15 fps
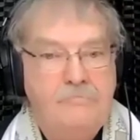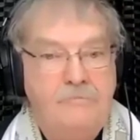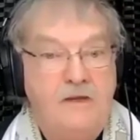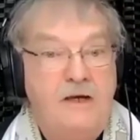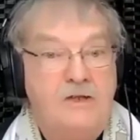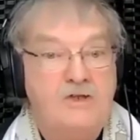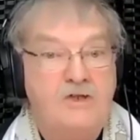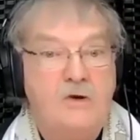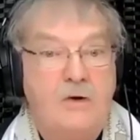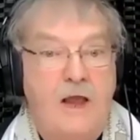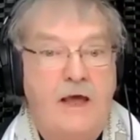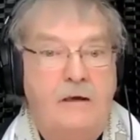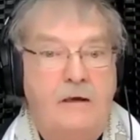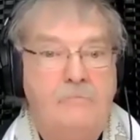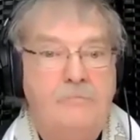Then it's too
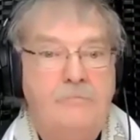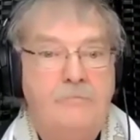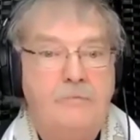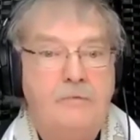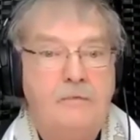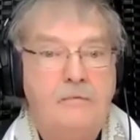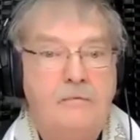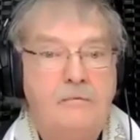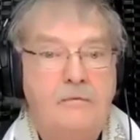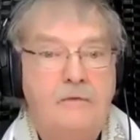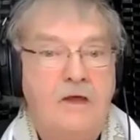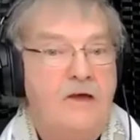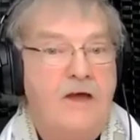late. You